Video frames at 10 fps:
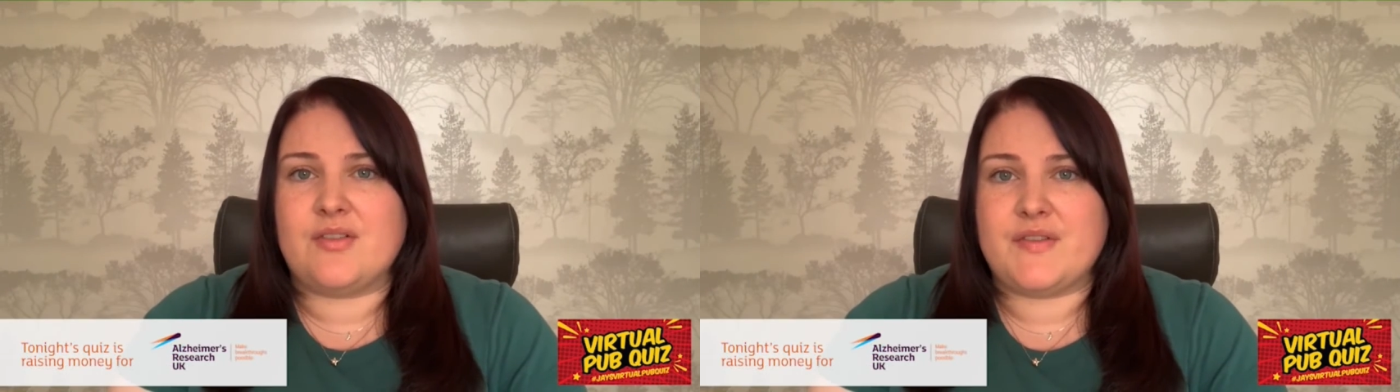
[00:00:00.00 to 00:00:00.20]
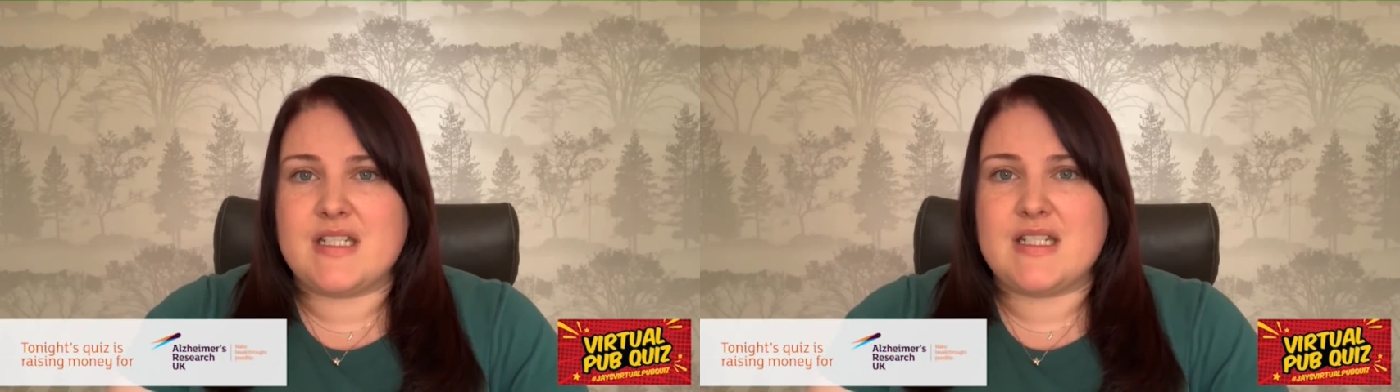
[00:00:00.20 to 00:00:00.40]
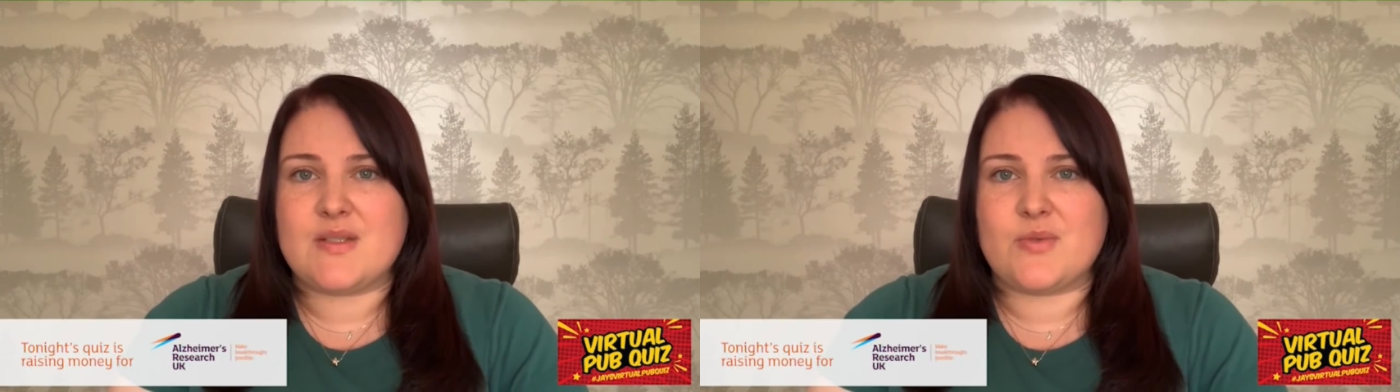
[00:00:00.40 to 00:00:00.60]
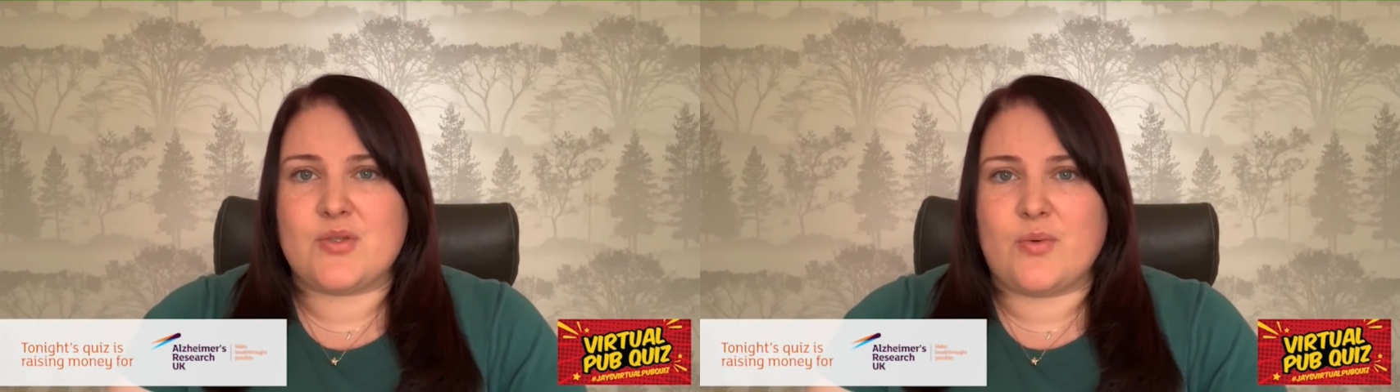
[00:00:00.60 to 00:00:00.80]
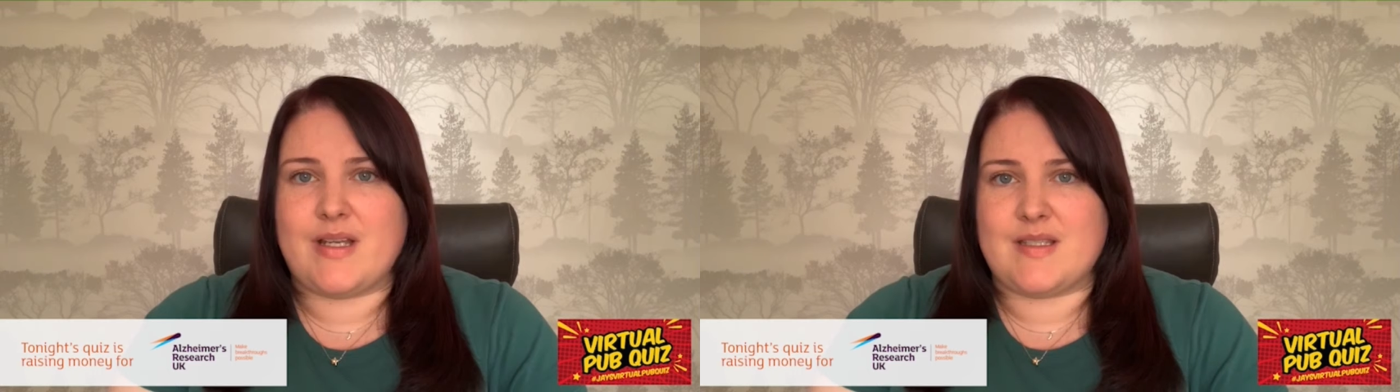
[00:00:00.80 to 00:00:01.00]
fitness was
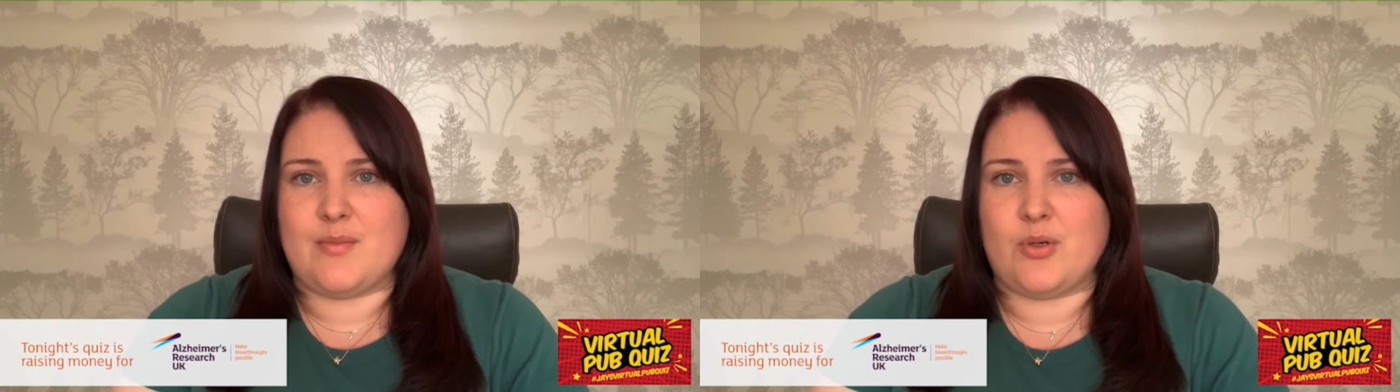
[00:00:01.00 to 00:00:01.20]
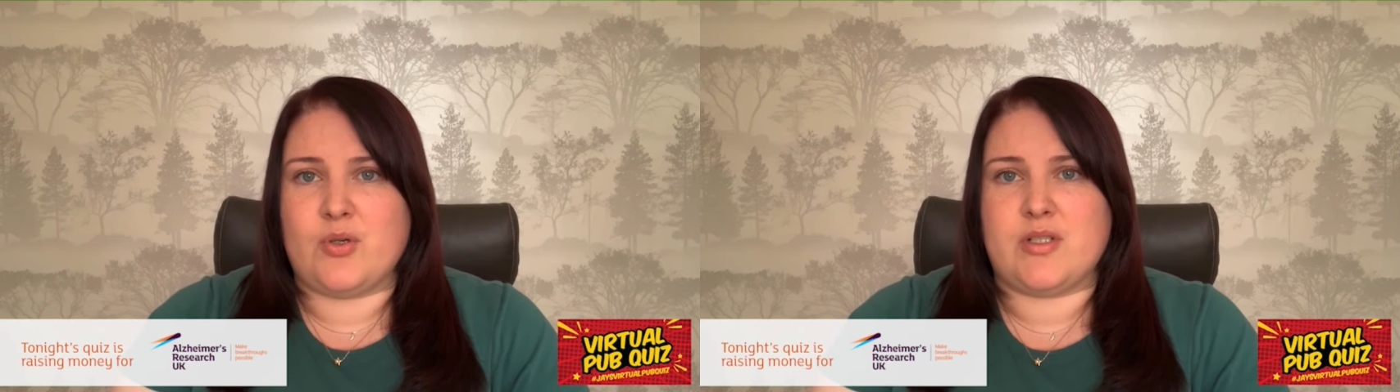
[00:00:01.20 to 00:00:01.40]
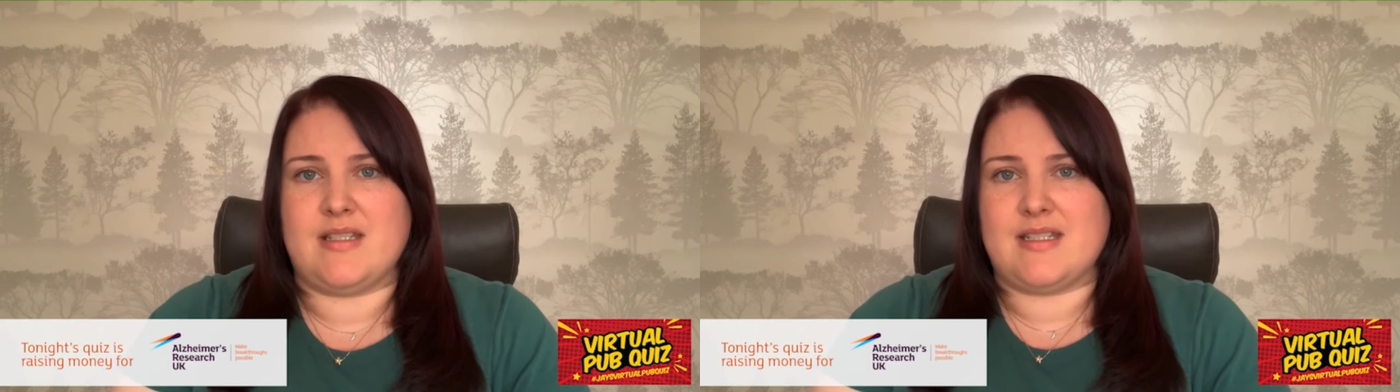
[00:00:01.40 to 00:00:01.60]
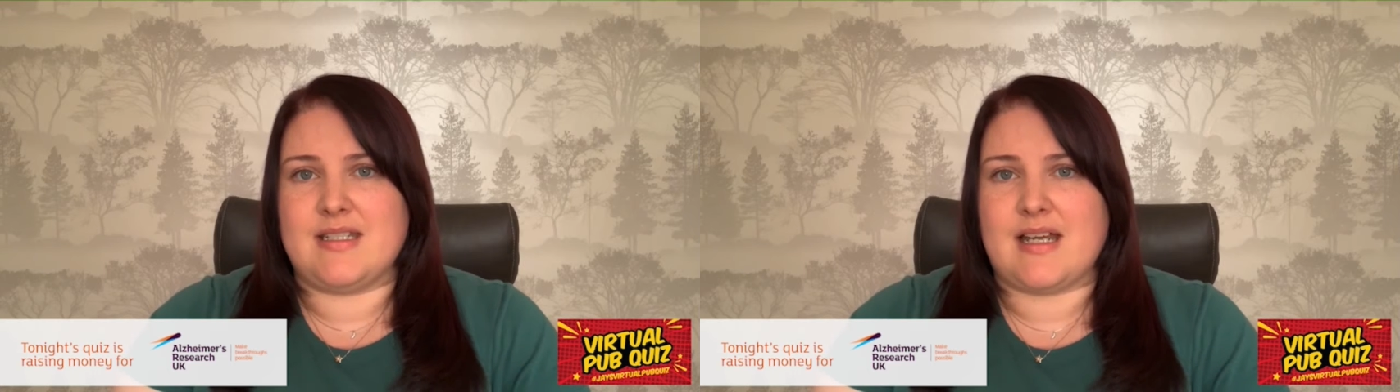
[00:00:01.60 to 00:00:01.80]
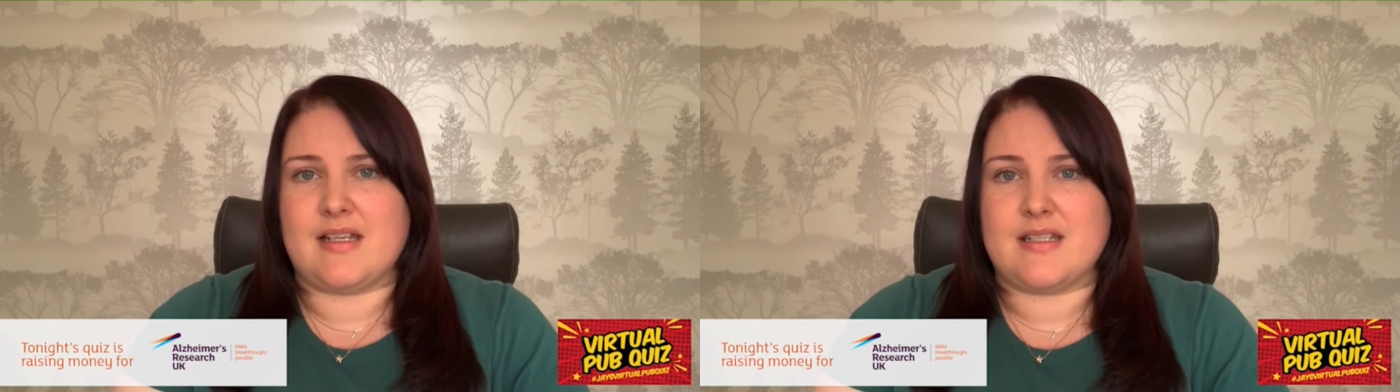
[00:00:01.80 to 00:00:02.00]
always important to Dad.